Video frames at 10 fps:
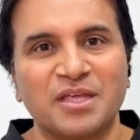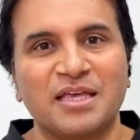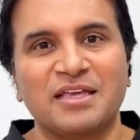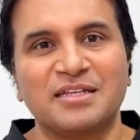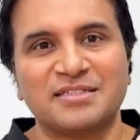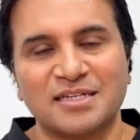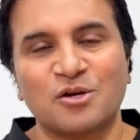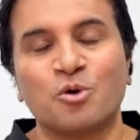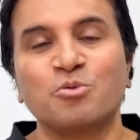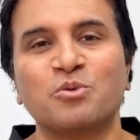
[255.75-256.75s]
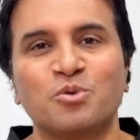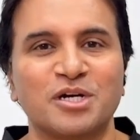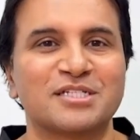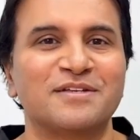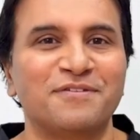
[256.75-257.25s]
It only
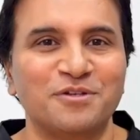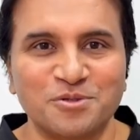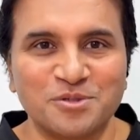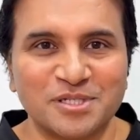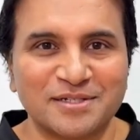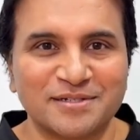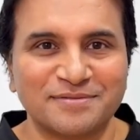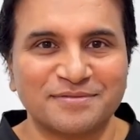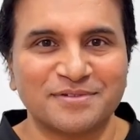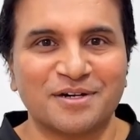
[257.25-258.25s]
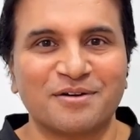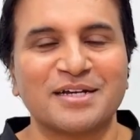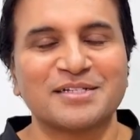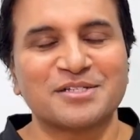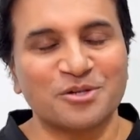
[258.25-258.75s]
works if you use it. All
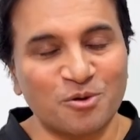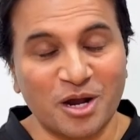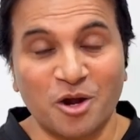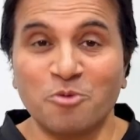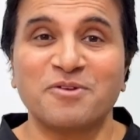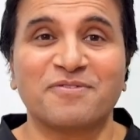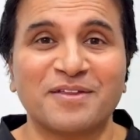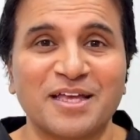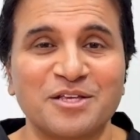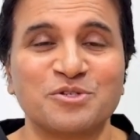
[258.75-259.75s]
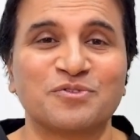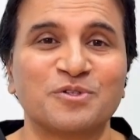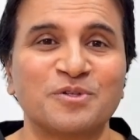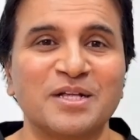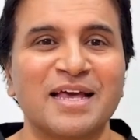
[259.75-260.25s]
right, so I hope you found that
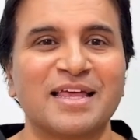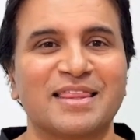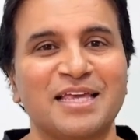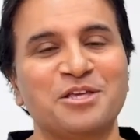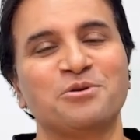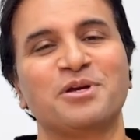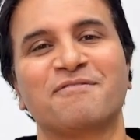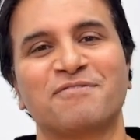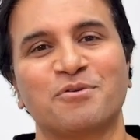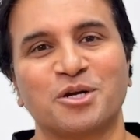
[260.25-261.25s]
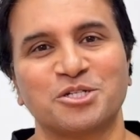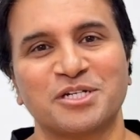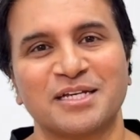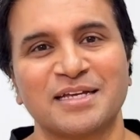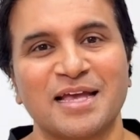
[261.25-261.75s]
useful. Thank you again for
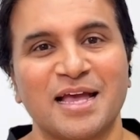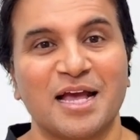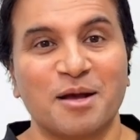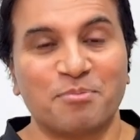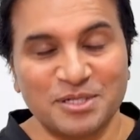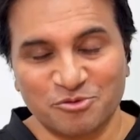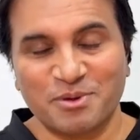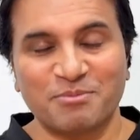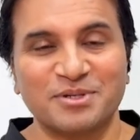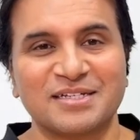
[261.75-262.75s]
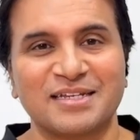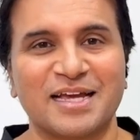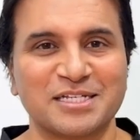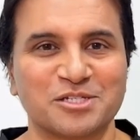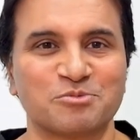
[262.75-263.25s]
watching. Please remember to
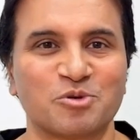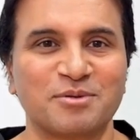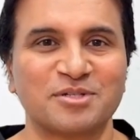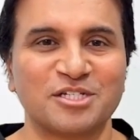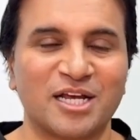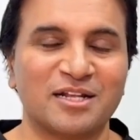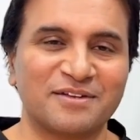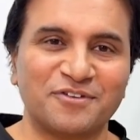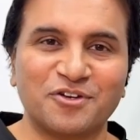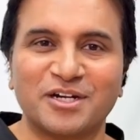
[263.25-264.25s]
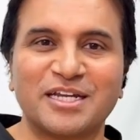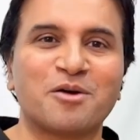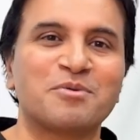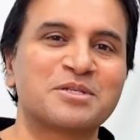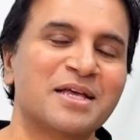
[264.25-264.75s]
like and subscribe to the channel. And if you've got any
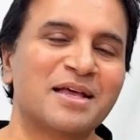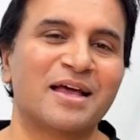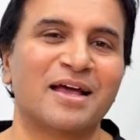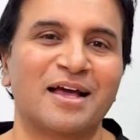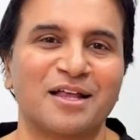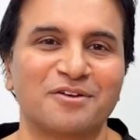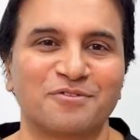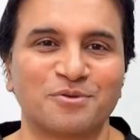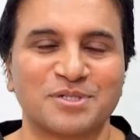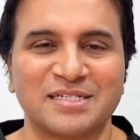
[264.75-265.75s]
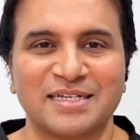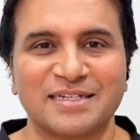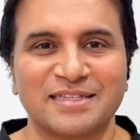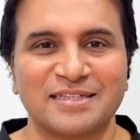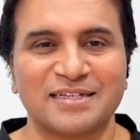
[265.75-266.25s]
comments, I look forward to seeing
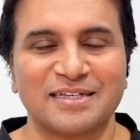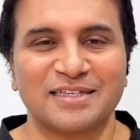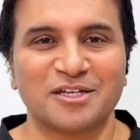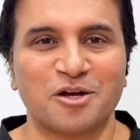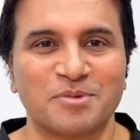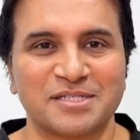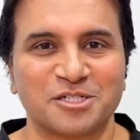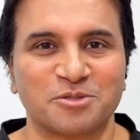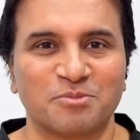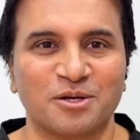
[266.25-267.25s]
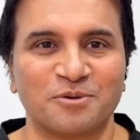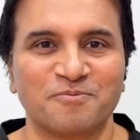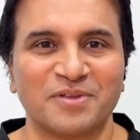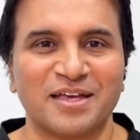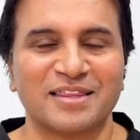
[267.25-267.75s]
it in the comment section below.
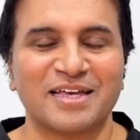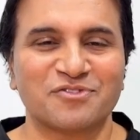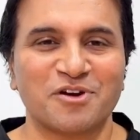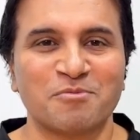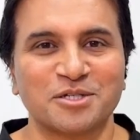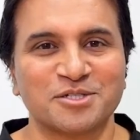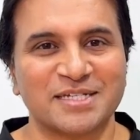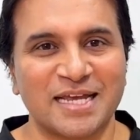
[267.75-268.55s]
Thanks very much.